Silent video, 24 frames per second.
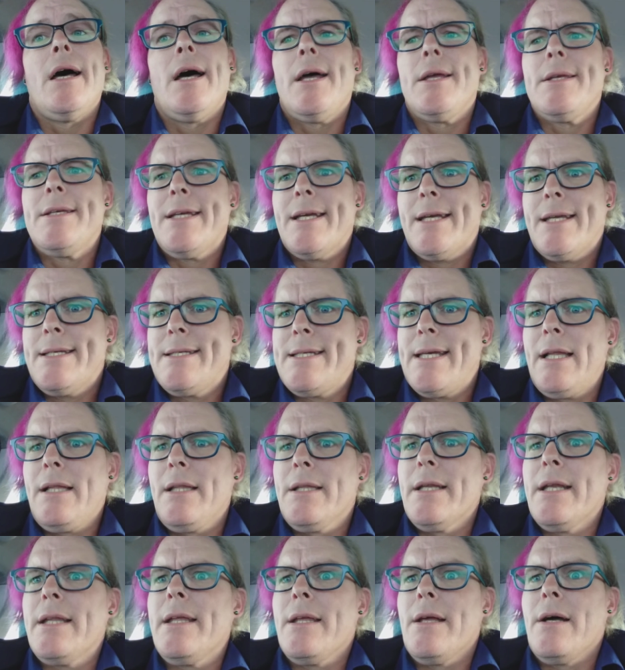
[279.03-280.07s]
You can tell
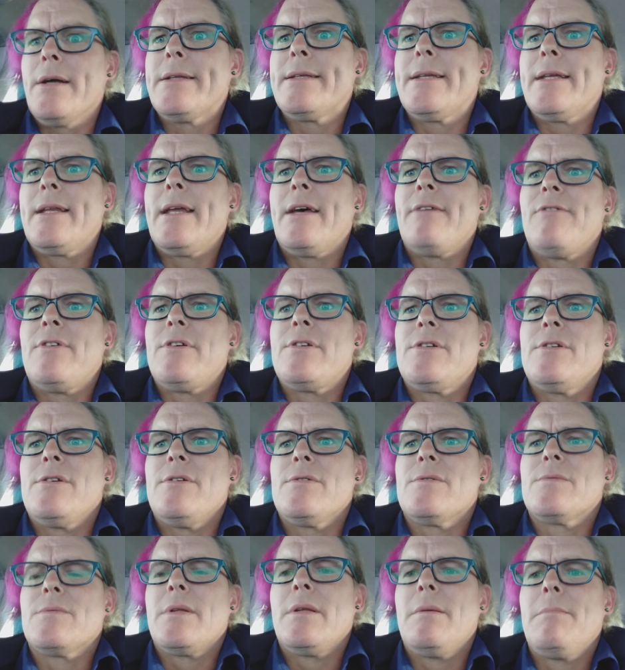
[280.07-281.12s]
that I did have
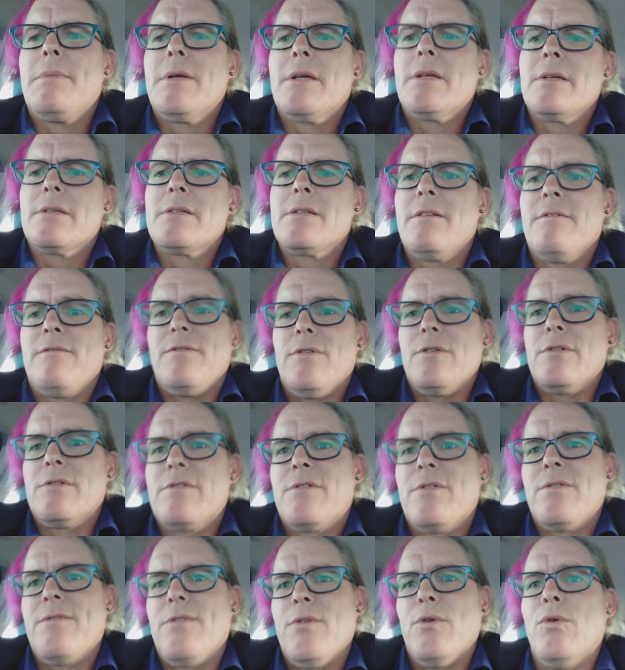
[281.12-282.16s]
issues with it, because the first
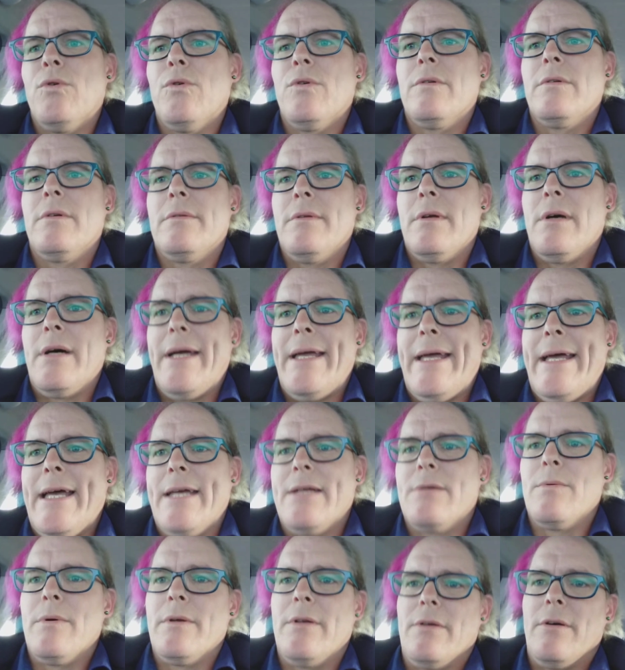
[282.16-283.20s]
thought I
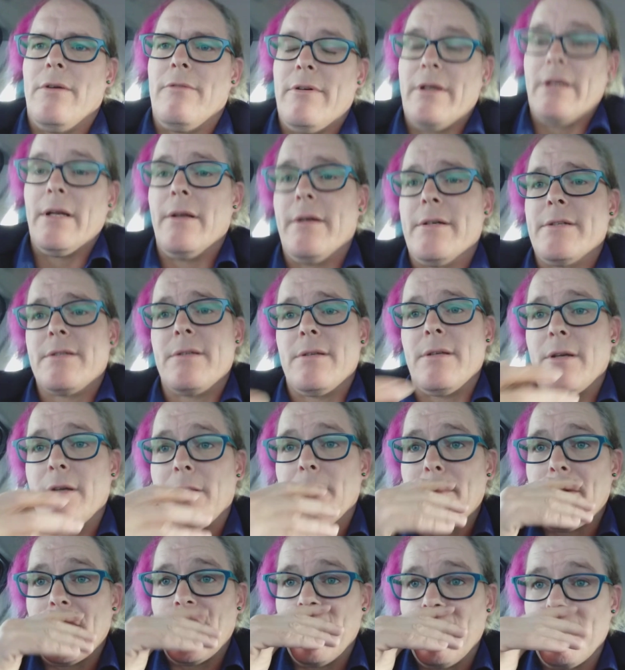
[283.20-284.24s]
had when I realised that
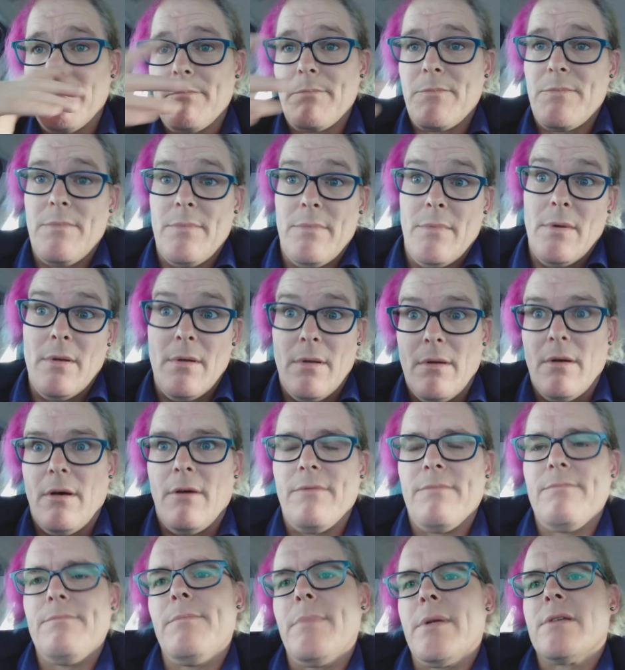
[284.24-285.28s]
I'd been
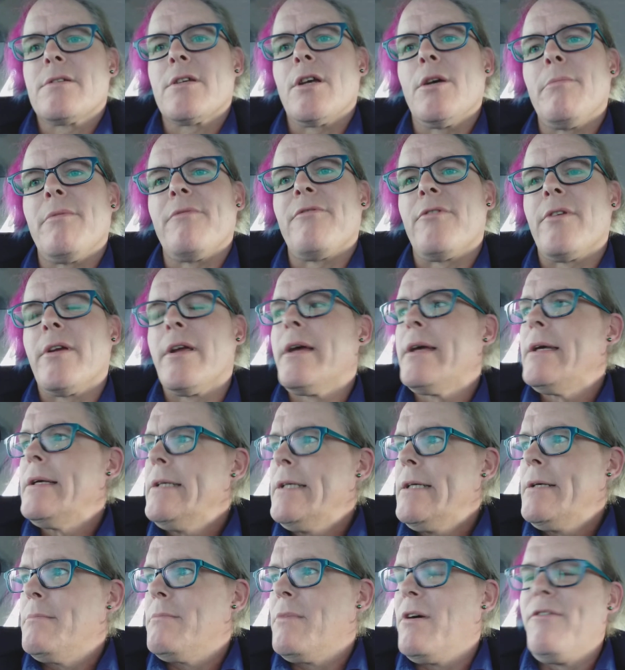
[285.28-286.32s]
sober for a year,
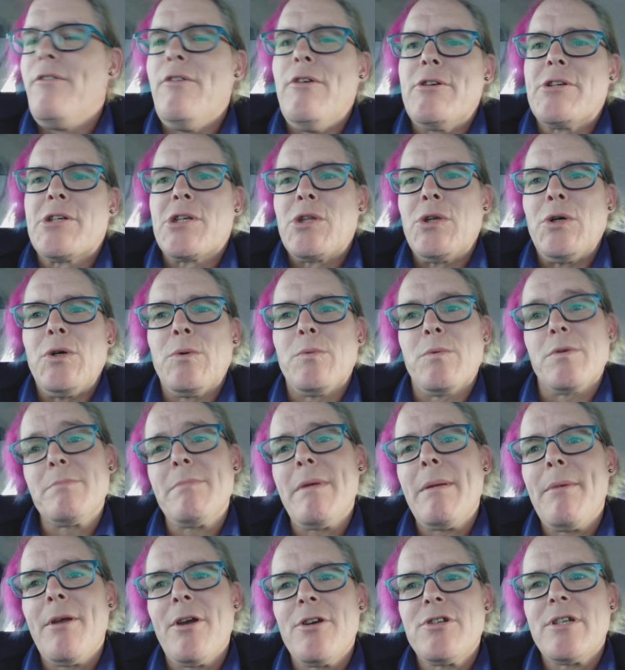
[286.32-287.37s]
my first thought was
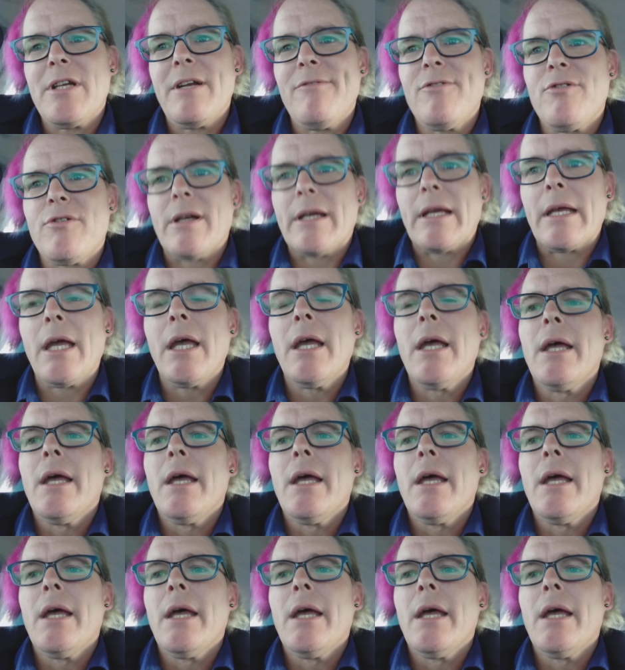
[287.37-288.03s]
maybe I should have a drink.